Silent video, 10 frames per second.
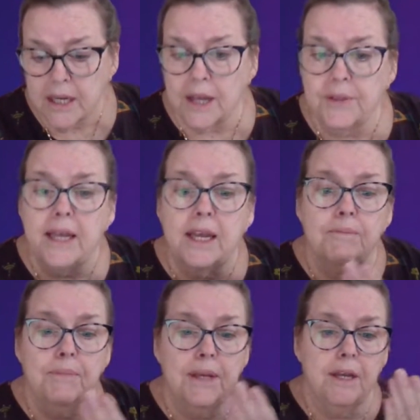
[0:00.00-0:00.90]
Now they
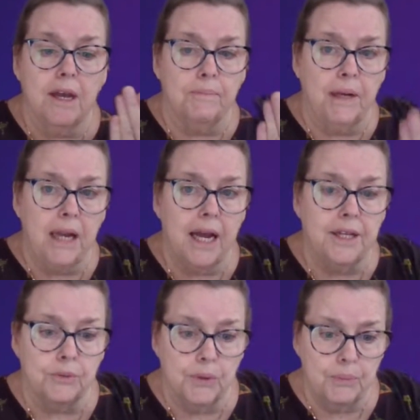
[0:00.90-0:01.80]
can be
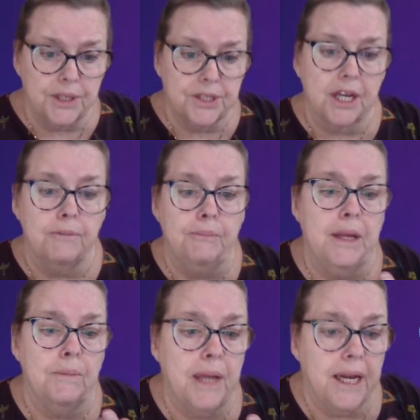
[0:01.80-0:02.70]
applied, the rubrics can
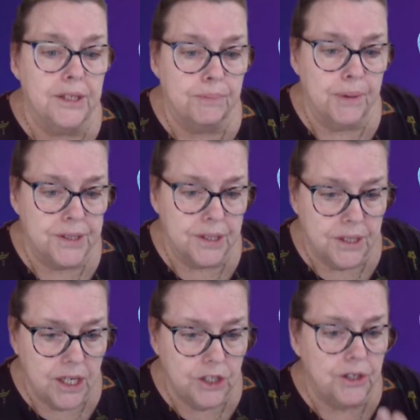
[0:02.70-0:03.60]
be applied to
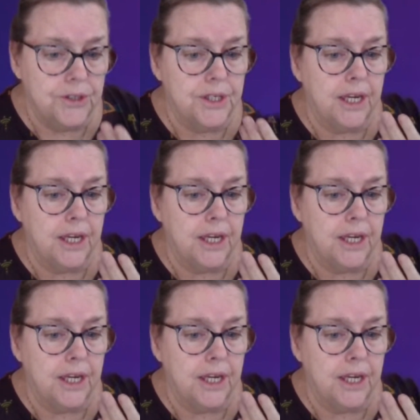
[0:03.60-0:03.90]
presentations,